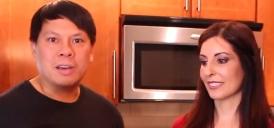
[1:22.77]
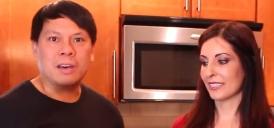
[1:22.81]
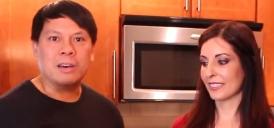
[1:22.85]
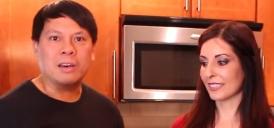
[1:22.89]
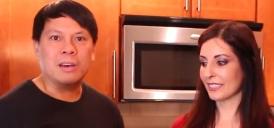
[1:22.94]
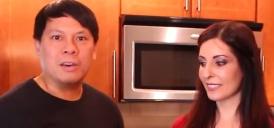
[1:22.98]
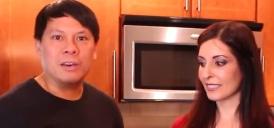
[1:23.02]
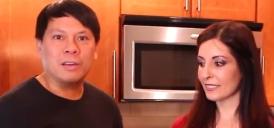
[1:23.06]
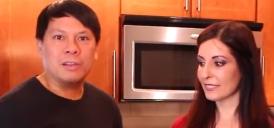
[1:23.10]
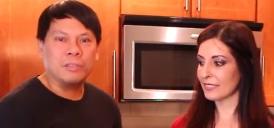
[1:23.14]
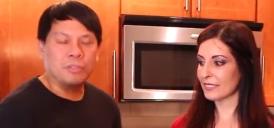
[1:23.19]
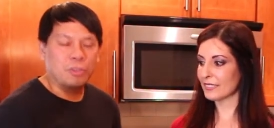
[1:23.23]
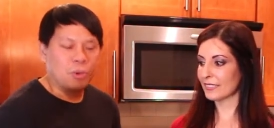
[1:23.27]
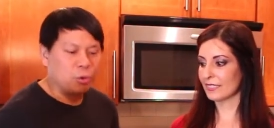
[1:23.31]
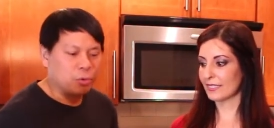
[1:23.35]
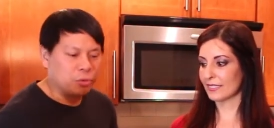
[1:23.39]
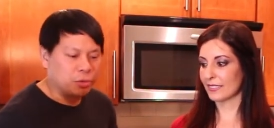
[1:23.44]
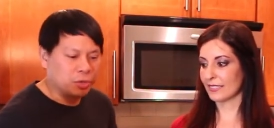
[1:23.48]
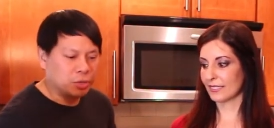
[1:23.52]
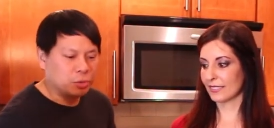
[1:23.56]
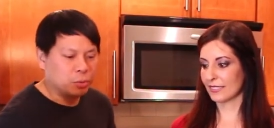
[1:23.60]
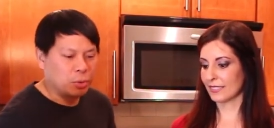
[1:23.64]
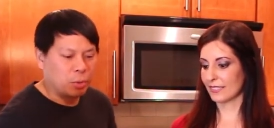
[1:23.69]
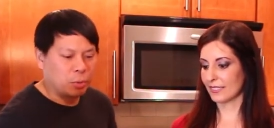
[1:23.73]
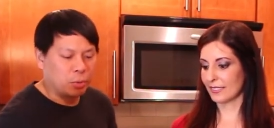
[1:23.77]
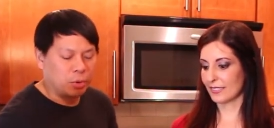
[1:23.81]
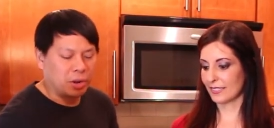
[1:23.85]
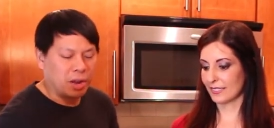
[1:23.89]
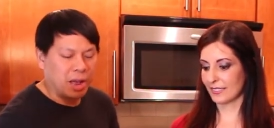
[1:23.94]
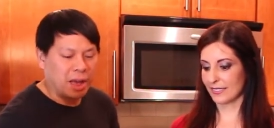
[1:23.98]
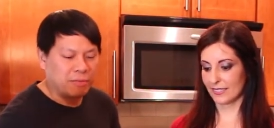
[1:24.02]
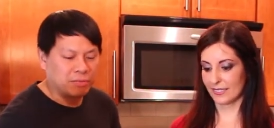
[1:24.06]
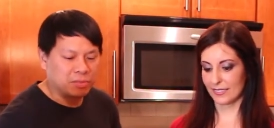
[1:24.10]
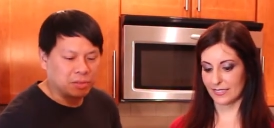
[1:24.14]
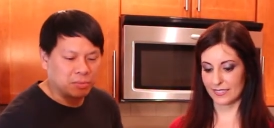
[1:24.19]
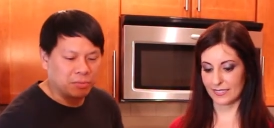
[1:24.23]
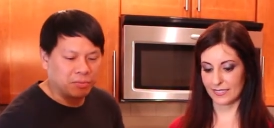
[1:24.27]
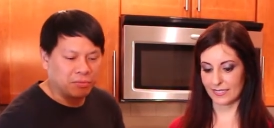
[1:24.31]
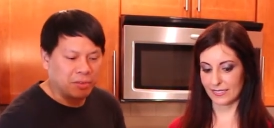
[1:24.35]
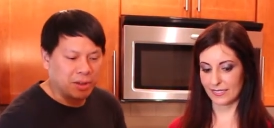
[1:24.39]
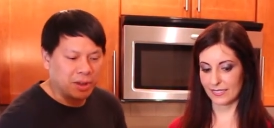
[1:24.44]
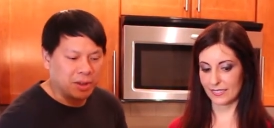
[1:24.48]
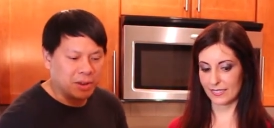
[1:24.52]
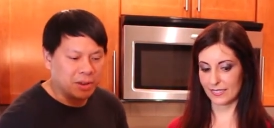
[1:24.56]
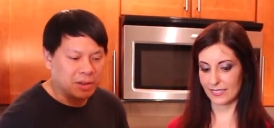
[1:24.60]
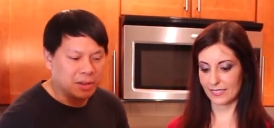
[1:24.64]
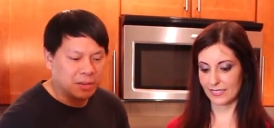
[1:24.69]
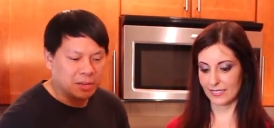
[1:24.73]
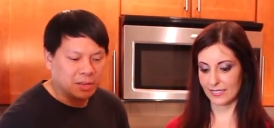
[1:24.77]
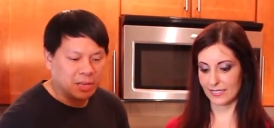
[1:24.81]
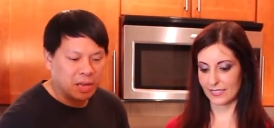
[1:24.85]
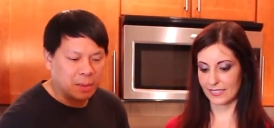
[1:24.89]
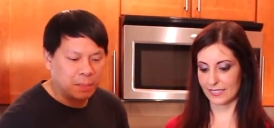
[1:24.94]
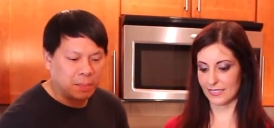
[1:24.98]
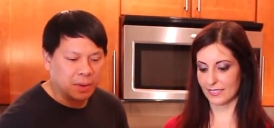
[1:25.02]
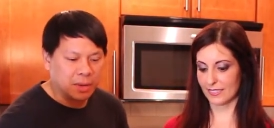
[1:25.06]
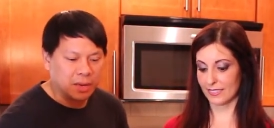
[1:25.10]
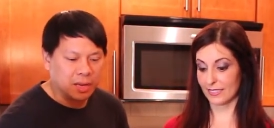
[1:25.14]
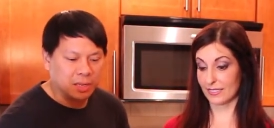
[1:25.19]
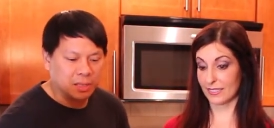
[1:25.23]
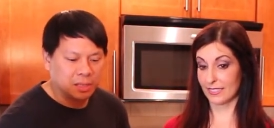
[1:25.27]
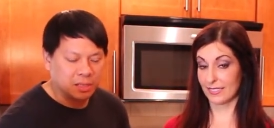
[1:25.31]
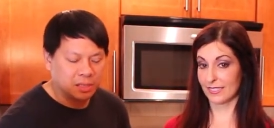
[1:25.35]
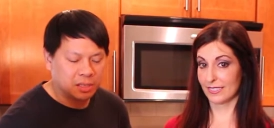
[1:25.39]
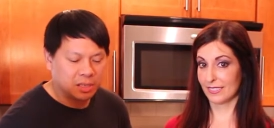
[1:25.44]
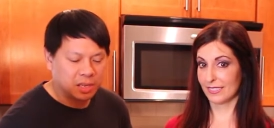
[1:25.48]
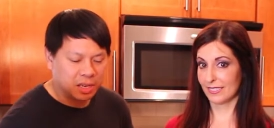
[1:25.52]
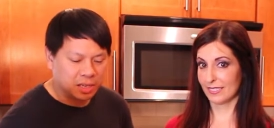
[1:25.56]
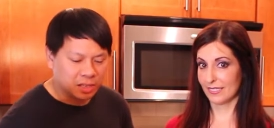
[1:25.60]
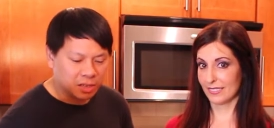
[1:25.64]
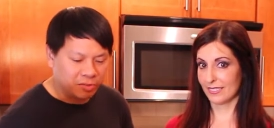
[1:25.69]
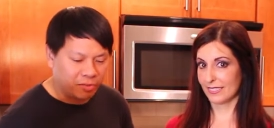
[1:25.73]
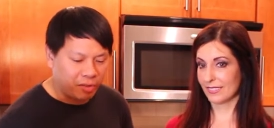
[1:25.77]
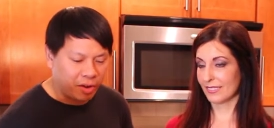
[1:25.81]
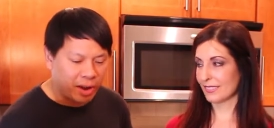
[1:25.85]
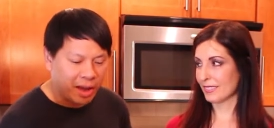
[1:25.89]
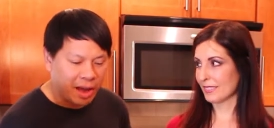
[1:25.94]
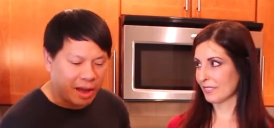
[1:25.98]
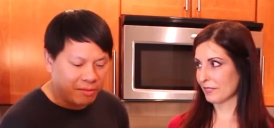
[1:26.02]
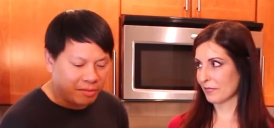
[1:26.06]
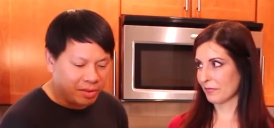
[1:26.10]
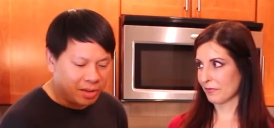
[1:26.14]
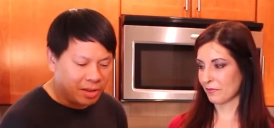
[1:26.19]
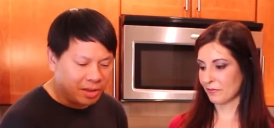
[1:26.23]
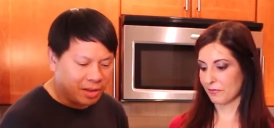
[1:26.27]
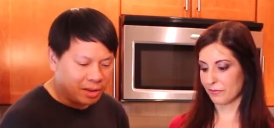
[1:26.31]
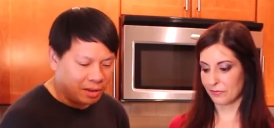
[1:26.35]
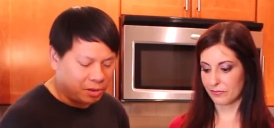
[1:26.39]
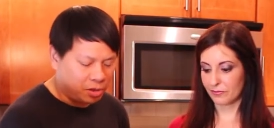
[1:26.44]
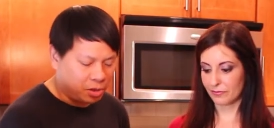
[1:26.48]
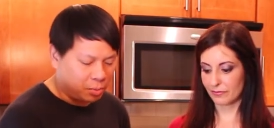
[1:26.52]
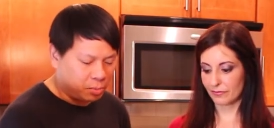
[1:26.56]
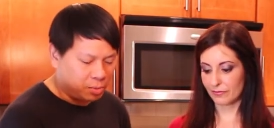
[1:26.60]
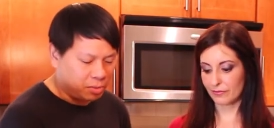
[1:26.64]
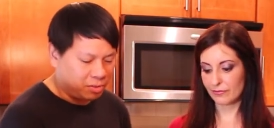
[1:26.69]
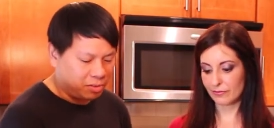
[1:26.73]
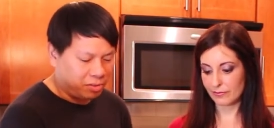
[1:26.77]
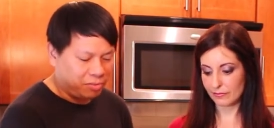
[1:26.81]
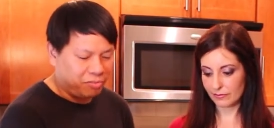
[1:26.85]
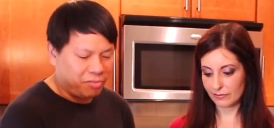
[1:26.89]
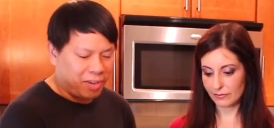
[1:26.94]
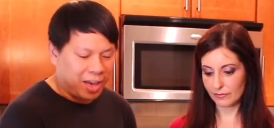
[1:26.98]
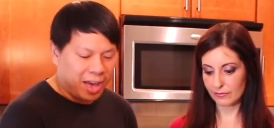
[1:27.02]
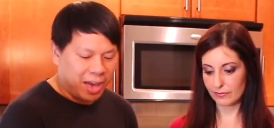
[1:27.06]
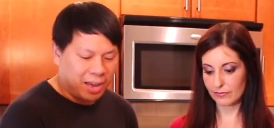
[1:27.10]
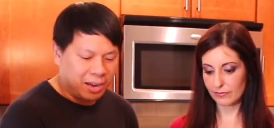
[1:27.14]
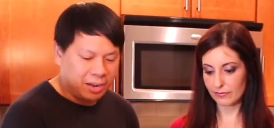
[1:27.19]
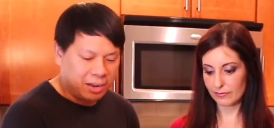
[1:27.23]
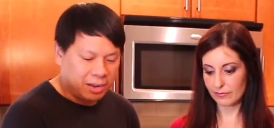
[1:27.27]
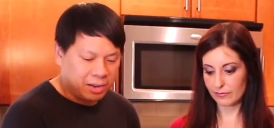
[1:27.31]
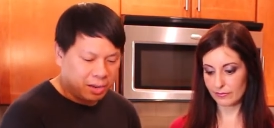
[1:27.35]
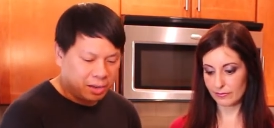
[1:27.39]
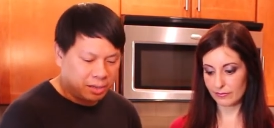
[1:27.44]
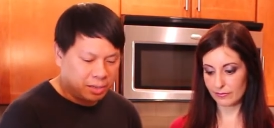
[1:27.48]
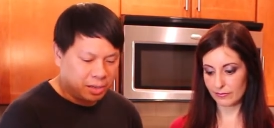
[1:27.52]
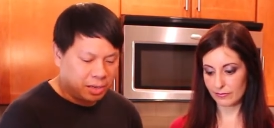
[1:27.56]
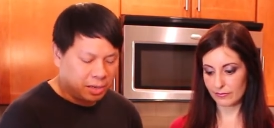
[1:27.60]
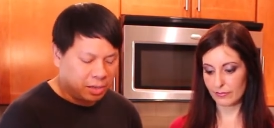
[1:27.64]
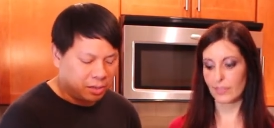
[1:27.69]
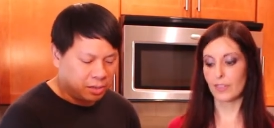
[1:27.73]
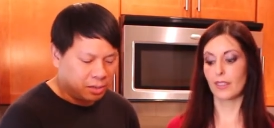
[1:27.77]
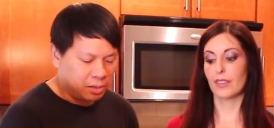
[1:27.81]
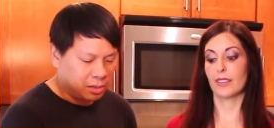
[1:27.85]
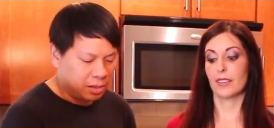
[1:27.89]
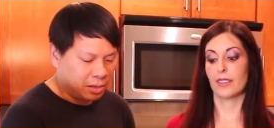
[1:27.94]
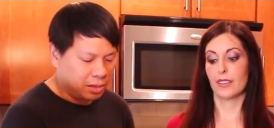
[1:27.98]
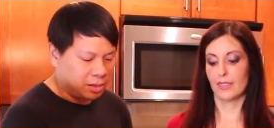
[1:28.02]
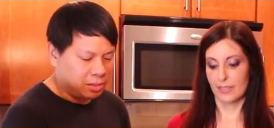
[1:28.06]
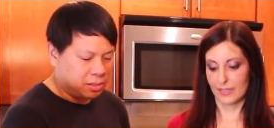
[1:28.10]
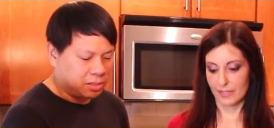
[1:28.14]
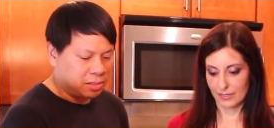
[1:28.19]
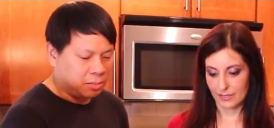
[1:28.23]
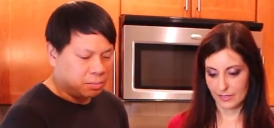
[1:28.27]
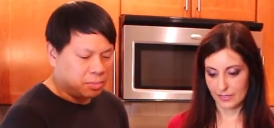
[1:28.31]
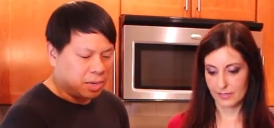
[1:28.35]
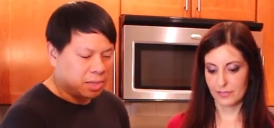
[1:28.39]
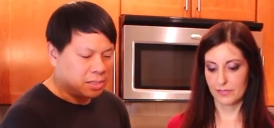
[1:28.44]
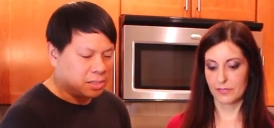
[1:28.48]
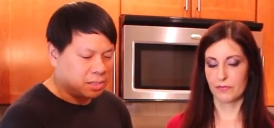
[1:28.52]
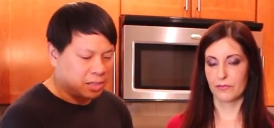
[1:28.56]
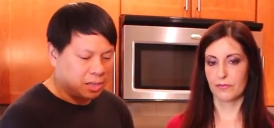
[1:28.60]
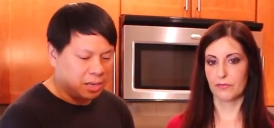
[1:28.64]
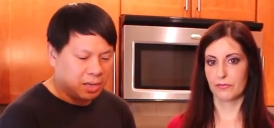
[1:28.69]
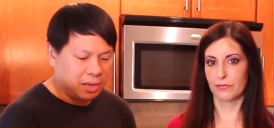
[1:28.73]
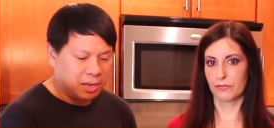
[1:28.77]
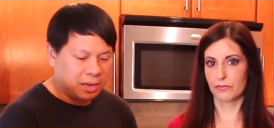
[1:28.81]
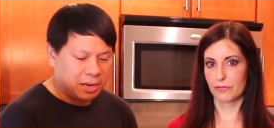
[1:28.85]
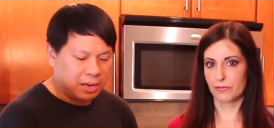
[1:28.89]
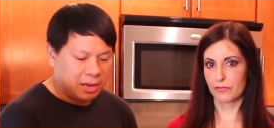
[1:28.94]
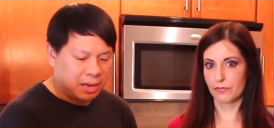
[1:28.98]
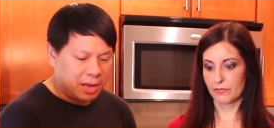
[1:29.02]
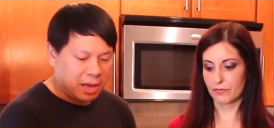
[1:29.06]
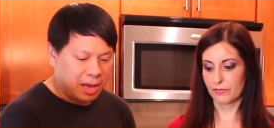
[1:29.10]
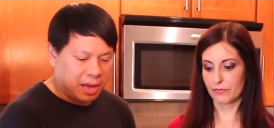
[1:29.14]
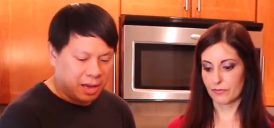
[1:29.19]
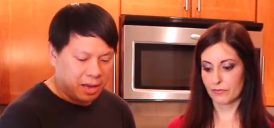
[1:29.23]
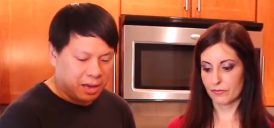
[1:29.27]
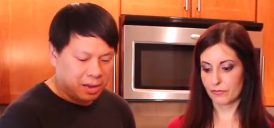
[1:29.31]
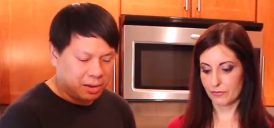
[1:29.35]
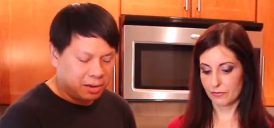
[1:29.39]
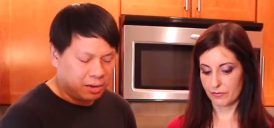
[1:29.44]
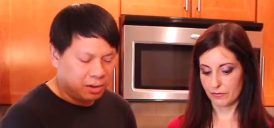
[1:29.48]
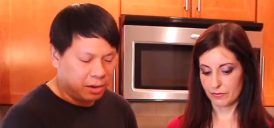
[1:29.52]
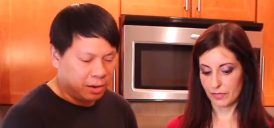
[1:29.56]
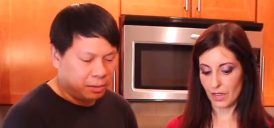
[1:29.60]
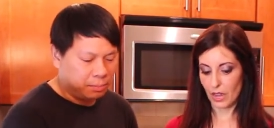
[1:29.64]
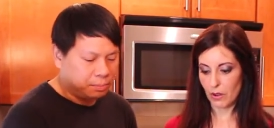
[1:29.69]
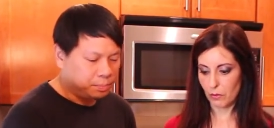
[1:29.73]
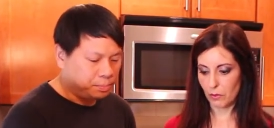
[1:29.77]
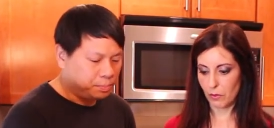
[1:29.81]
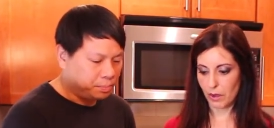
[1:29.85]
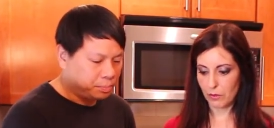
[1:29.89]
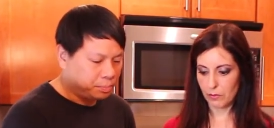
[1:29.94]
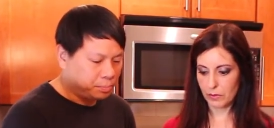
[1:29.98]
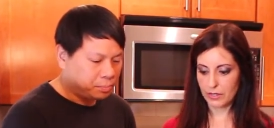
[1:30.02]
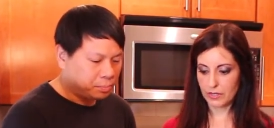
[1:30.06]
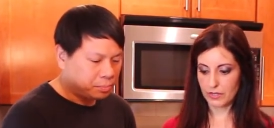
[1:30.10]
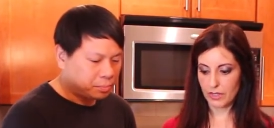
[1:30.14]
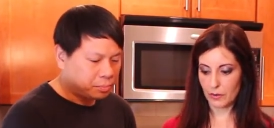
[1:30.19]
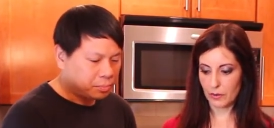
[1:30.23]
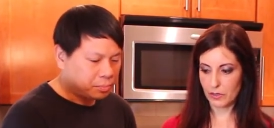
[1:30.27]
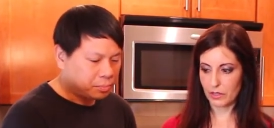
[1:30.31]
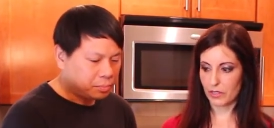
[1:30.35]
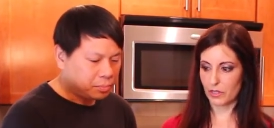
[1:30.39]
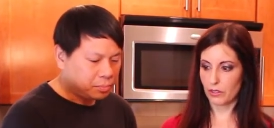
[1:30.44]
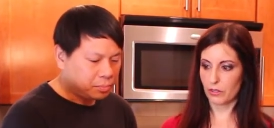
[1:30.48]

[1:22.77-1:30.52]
Speaker 1: Uh, though this way we're going to have some fun keeping it, because it's very heavy in terms of the fat, because it has uh, some nuts in it. And um, why don't we say what the